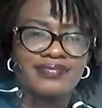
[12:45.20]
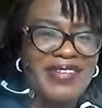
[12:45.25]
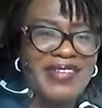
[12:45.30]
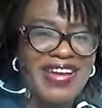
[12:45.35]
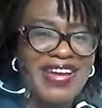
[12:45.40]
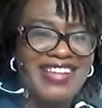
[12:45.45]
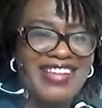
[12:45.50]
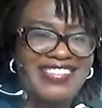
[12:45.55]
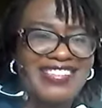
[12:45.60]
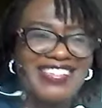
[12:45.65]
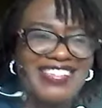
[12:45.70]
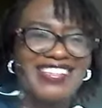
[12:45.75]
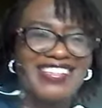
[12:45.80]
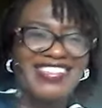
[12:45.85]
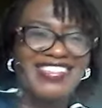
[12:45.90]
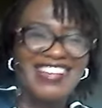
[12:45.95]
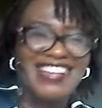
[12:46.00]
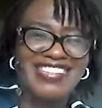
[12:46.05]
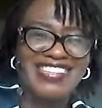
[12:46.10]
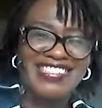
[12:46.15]
right.
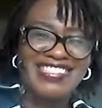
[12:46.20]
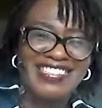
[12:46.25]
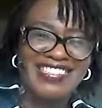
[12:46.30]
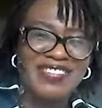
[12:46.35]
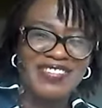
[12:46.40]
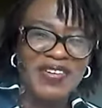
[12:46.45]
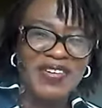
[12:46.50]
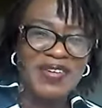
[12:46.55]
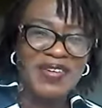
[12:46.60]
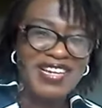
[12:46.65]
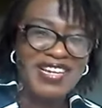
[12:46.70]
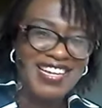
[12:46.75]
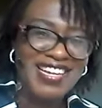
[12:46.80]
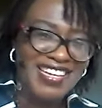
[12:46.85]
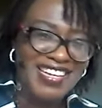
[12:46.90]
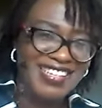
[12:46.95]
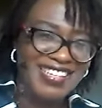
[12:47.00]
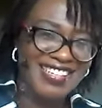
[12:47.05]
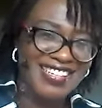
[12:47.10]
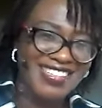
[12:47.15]
That is very
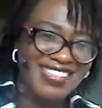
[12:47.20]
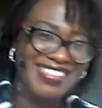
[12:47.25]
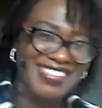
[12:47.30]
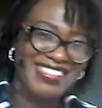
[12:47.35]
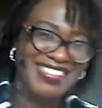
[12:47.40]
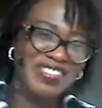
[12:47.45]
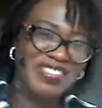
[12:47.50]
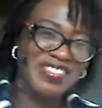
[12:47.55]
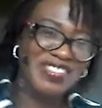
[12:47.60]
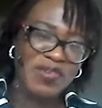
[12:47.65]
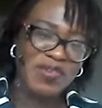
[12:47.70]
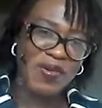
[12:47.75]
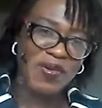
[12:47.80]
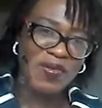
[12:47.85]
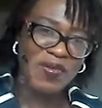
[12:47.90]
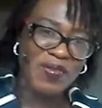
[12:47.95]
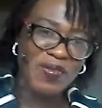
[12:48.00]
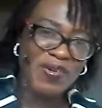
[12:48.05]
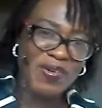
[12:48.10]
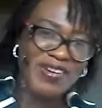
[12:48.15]

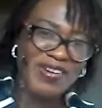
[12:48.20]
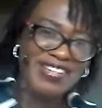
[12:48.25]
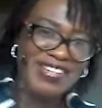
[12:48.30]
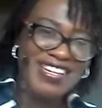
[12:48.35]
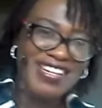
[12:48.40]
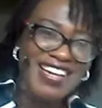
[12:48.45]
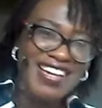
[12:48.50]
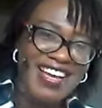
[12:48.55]
strong one.